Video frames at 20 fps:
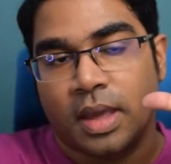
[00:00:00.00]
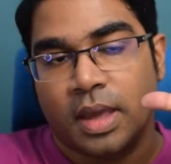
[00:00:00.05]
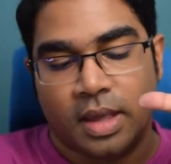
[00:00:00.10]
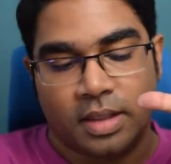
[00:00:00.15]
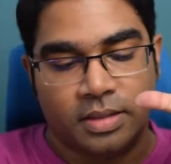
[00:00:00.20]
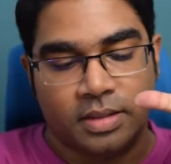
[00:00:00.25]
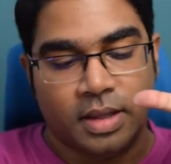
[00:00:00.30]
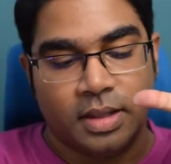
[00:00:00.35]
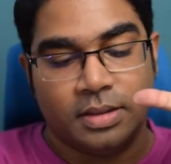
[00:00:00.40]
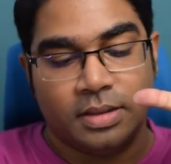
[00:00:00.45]

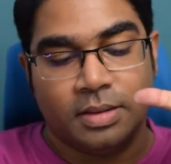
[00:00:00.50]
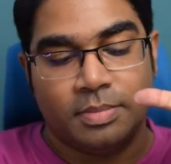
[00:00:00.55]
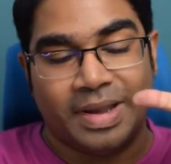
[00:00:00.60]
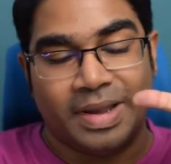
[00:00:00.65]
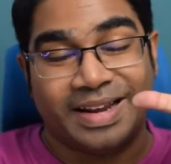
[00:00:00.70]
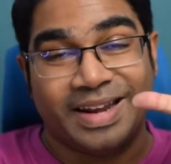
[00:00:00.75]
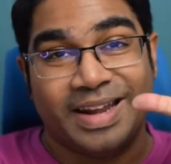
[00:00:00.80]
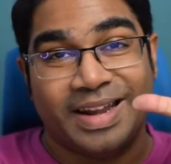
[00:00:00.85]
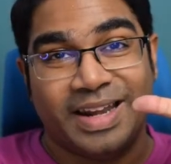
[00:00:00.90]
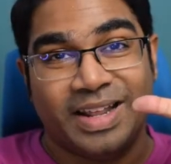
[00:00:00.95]
And then the
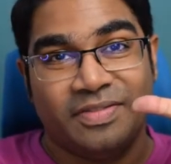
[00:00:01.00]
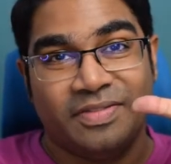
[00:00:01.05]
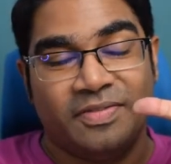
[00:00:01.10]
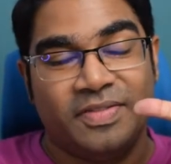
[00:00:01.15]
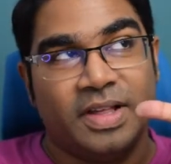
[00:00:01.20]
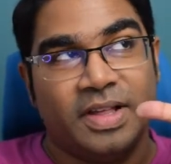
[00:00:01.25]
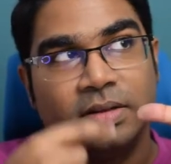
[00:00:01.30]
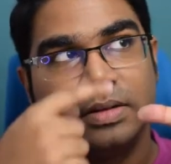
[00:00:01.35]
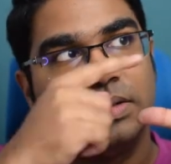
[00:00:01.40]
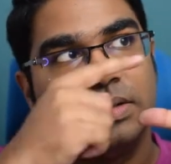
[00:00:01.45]
magnetic
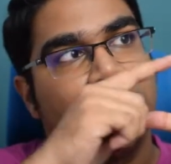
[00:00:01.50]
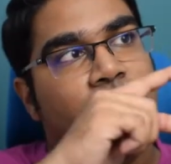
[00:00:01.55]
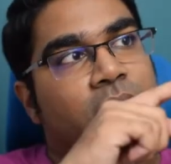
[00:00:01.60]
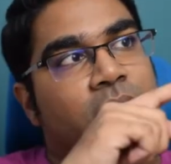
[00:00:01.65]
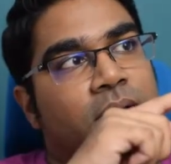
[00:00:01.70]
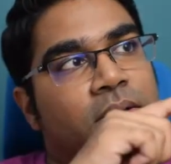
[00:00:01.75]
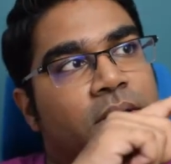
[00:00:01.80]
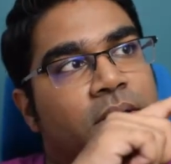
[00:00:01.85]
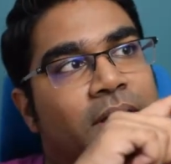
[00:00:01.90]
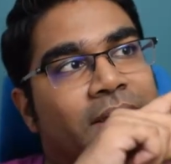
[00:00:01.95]
field.
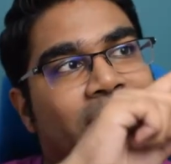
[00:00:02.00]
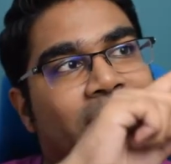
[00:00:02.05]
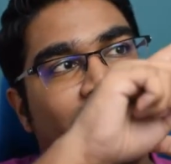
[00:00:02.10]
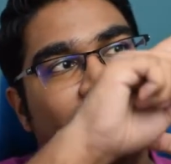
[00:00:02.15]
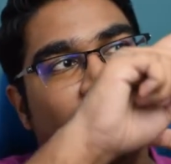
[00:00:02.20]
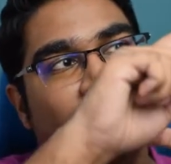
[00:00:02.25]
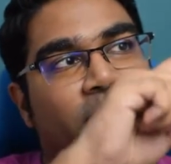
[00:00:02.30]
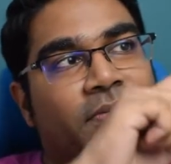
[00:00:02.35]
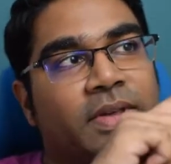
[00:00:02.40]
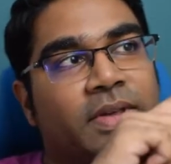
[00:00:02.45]
The
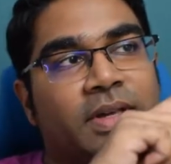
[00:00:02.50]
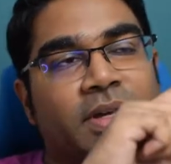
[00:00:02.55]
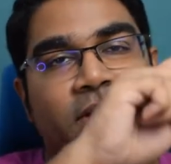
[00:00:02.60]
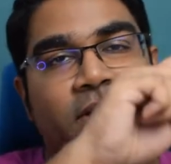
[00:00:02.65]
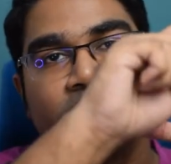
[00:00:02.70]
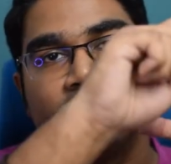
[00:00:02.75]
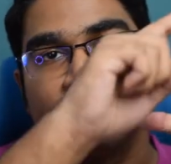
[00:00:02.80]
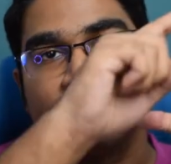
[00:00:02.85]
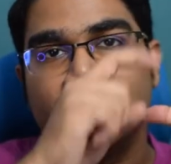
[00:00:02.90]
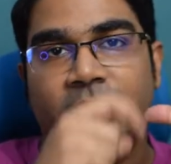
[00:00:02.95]
index finger
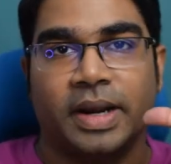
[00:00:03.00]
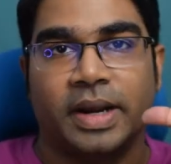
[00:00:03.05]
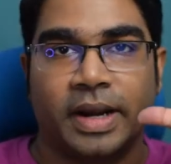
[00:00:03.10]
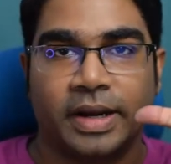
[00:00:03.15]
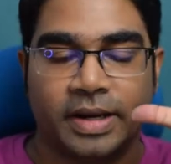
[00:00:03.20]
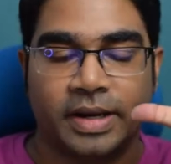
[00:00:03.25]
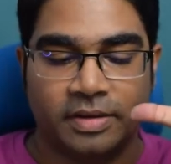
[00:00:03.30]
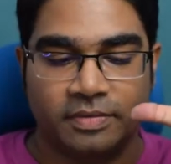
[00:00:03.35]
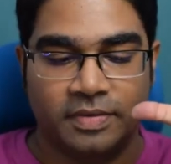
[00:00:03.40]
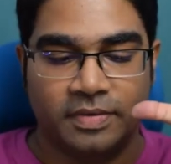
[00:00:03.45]
is for the
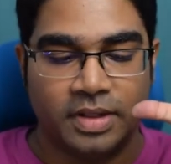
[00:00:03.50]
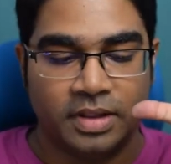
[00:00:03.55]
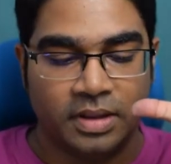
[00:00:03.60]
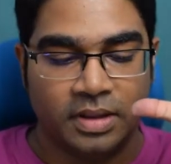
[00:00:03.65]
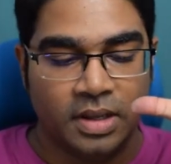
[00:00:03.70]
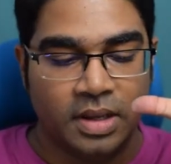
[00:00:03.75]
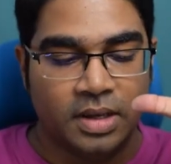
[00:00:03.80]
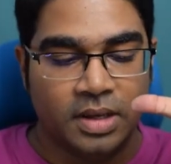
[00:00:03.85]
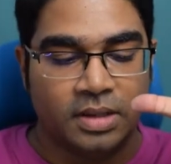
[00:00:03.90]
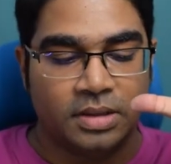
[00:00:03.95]
magnetic field.
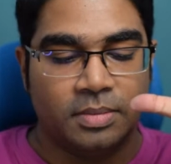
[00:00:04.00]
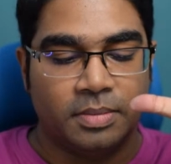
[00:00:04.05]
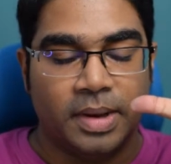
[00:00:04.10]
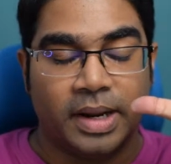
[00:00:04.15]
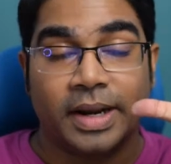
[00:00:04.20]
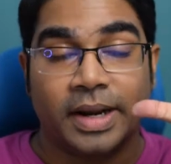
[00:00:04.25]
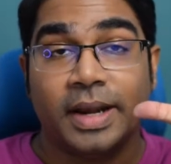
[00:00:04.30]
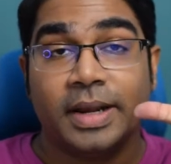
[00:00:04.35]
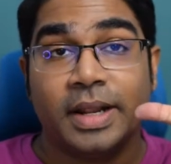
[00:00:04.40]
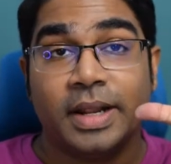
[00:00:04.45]
The
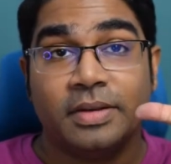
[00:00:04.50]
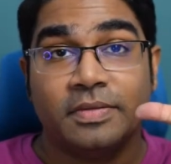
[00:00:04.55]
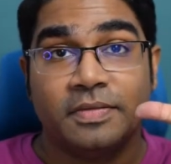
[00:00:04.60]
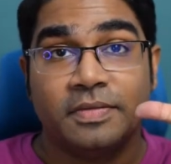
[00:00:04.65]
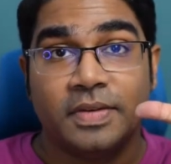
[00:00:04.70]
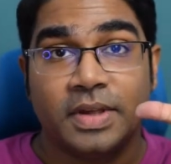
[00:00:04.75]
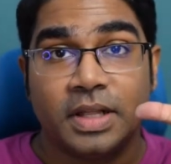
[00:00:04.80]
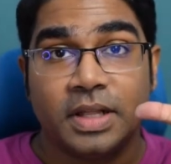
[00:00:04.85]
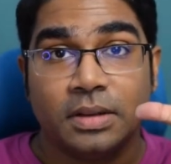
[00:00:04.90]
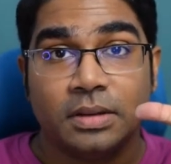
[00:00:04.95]
magnetic
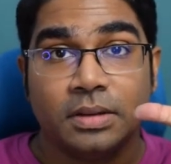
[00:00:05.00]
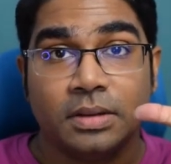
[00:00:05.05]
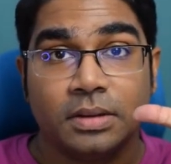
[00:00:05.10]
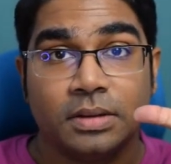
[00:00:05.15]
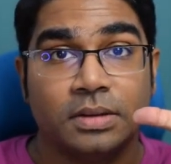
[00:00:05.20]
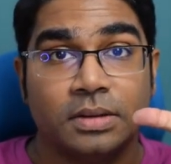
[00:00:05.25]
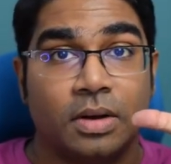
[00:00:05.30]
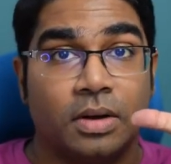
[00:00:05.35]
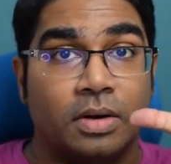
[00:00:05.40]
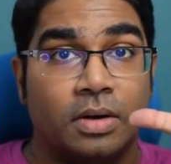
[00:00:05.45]
field
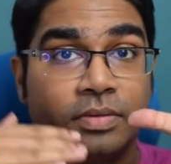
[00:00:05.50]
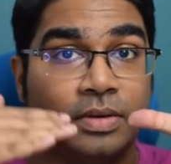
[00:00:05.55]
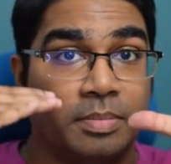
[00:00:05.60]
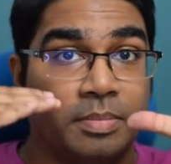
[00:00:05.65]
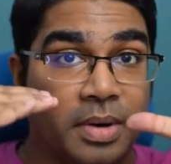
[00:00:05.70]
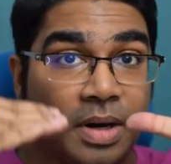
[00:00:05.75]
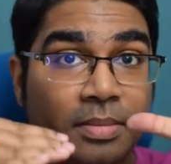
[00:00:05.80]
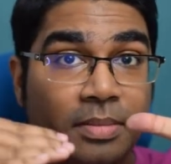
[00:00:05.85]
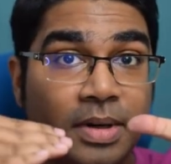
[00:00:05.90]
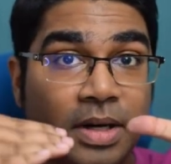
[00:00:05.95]
of the
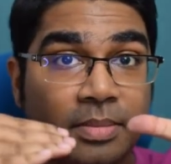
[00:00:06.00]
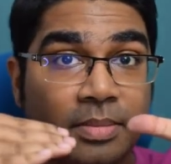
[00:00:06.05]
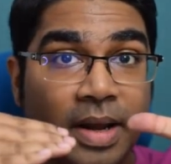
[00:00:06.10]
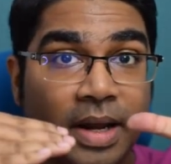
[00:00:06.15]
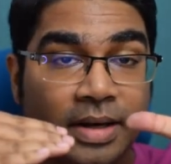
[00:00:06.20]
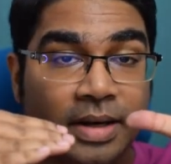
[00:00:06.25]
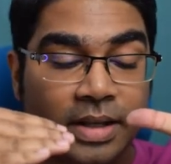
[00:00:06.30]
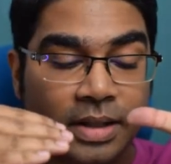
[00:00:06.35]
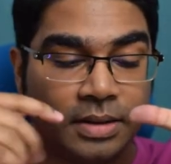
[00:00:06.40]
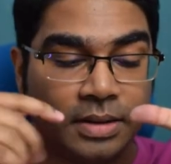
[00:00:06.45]
permanent
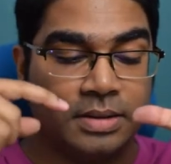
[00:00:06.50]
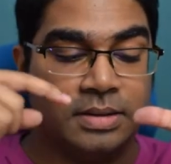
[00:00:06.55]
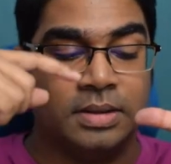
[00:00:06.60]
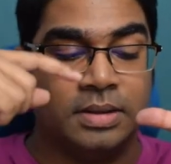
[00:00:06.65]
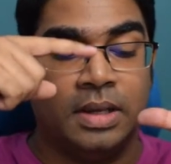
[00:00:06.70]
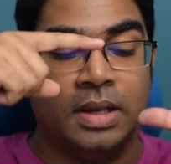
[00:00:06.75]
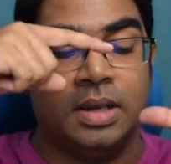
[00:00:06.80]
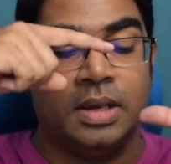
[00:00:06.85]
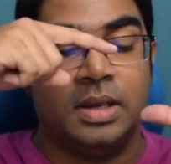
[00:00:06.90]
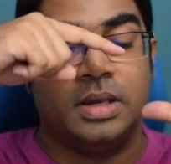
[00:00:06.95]
magnets
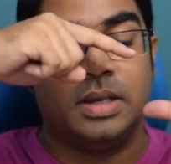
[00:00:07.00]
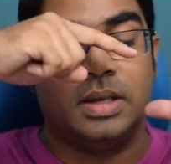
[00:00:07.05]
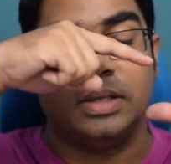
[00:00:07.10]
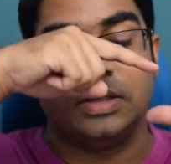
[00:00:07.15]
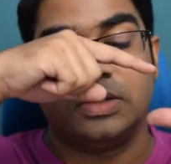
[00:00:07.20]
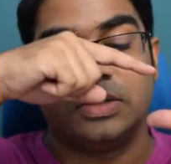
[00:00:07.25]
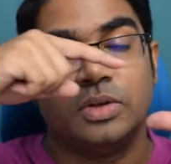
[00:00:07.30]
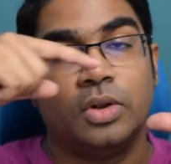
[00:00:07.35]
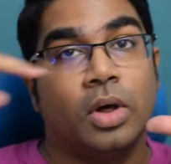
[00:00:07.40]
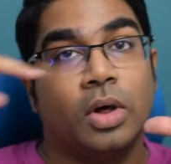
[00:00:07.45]

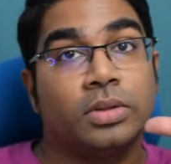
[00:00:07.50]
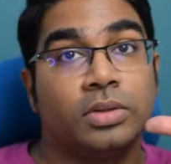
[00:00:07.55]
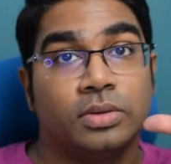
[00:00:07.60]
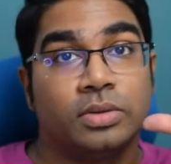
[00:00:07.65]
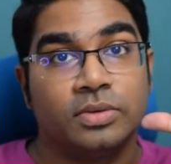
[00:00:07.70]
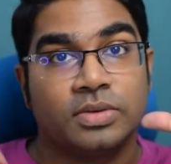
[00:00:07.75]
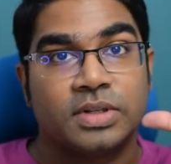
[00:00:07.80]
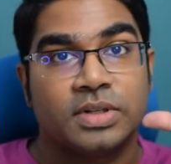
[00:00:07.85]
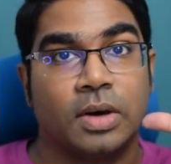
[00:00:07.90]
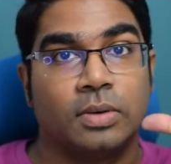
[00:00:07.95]
is north
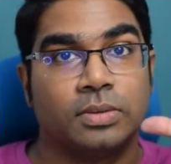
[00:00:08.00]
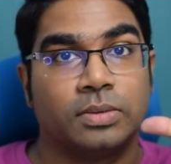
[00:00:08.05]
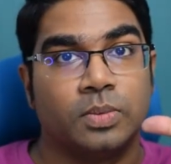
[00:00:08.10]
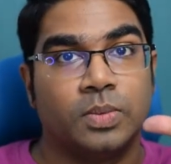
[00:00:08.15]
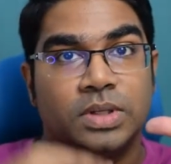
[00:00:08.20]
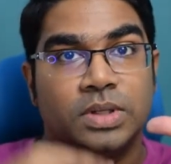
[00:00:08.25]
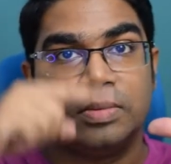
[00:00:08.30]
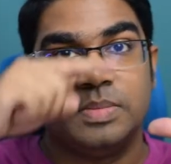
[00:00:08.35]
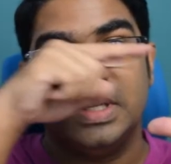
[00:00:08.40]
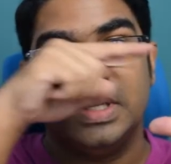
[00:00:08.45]
to south,
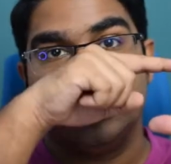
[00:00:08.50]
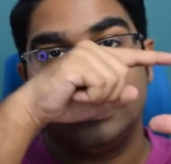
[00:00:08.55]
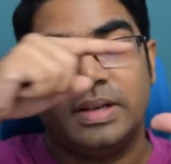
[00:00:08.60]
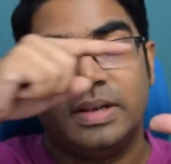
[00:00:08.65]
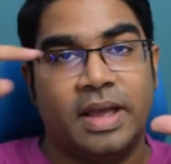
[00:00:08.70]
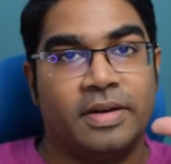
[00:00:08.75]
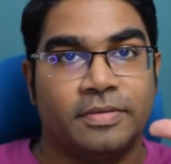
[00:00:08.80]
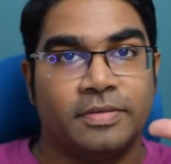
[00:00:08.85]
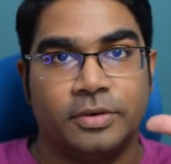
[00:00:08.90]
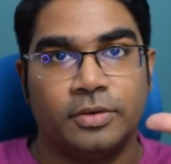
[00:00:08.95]
which means
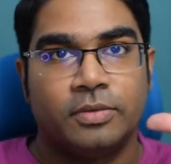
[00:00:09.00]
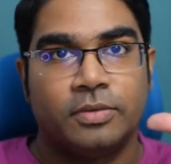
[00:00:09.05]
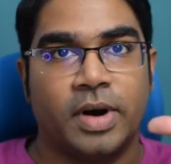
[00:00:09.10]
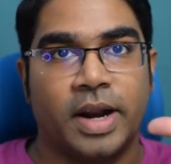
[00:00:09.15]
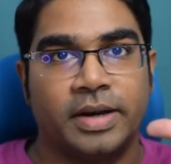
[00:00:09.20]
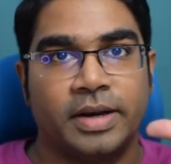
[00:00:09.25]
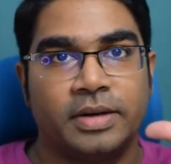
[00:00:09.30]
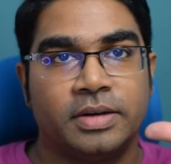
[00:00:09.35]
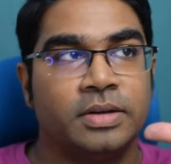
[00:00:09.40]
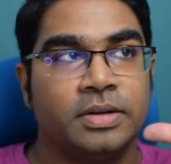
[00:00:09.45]
left to
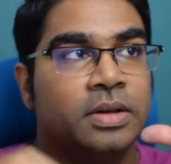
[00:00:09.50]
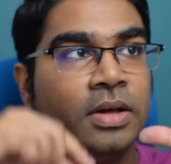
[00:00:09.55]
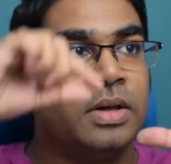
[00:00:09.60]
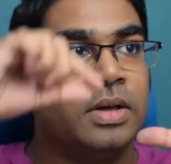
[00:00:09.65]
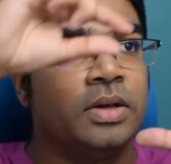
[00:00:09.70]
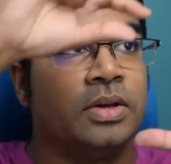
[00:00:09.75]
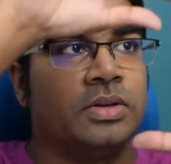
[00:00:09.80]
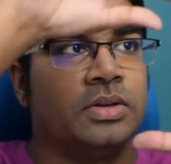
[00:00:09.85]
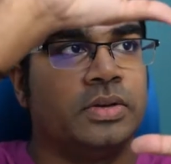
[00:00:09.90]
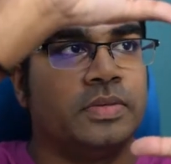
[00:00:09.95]
right.
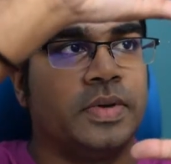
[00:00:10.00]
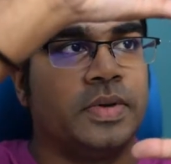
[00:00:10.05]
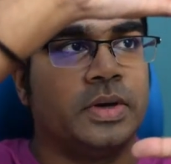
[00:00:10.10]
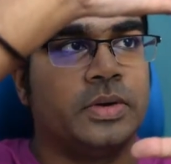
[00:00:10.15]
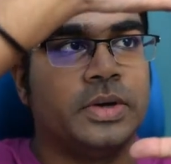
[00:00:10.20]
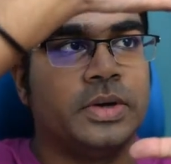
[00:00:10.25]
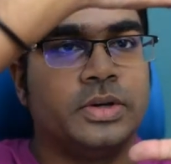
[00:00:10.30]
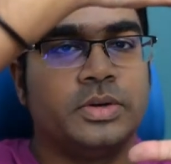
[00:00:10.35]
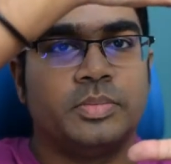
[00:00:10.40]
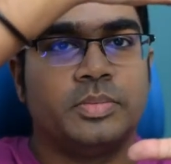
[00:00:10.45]
So we're
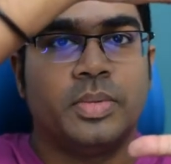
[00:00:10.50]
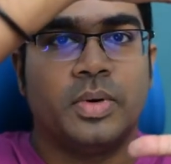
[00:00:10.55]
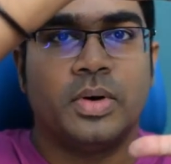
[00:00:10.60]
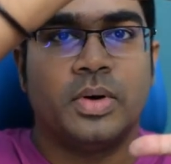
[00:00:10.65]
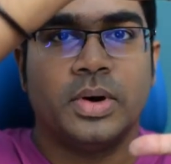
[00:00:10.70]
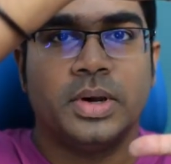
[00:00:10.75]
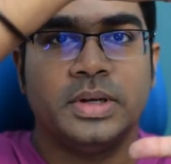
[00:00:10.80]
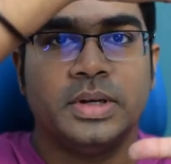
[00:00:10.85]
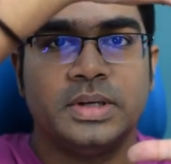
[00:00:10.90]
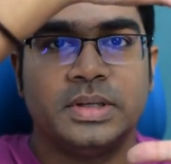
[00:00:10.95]
going to
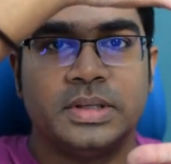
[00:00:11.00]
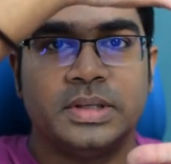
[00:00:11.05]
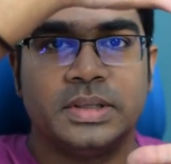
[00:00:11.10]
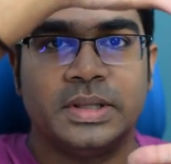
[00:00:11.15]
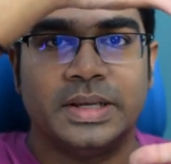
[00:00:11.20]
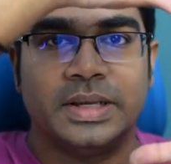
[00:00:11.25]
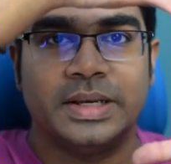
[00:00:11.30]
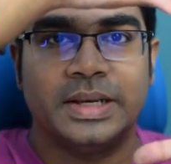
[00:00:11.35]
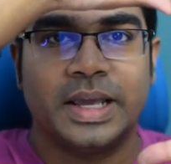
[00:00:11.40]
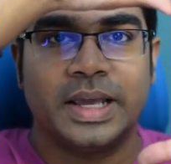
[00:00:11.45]
point
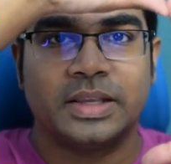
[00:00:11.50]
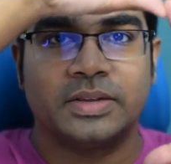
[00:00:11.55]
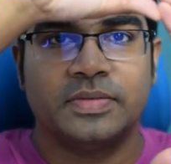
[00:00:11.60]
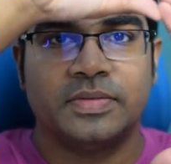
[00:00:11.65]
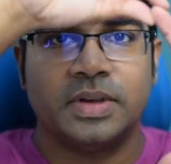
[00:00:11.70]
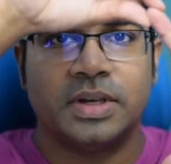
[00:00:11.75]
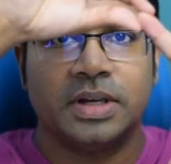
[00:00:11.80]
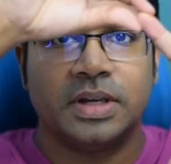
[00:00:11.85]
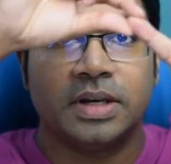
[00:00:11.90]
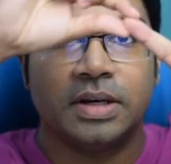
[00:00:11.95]
the index
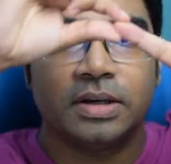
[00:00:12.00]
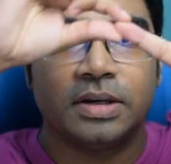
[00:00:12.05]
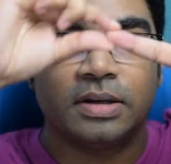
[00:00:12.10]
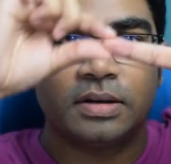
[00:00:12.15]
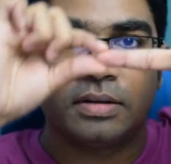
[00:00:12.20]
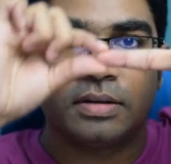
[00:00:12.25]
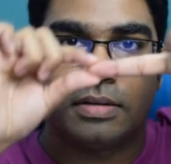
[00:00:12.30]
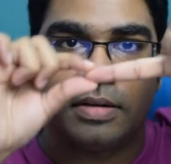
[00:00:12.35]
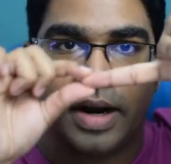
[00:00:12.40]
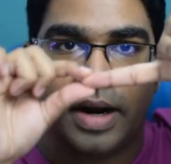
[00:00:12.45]
finger
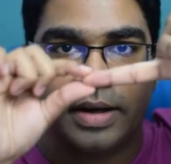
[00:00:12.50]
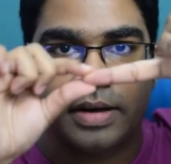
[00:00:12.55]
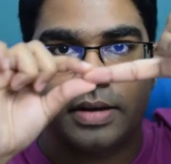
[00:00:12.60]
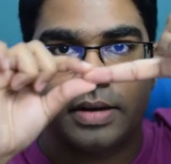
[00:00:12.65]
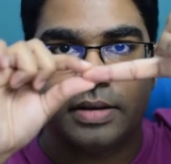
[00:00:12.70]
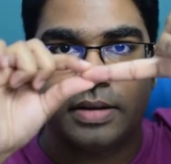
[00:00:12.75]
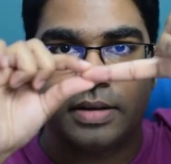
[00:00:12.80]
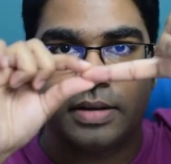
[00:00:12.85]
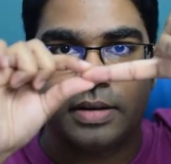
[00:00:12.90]
right.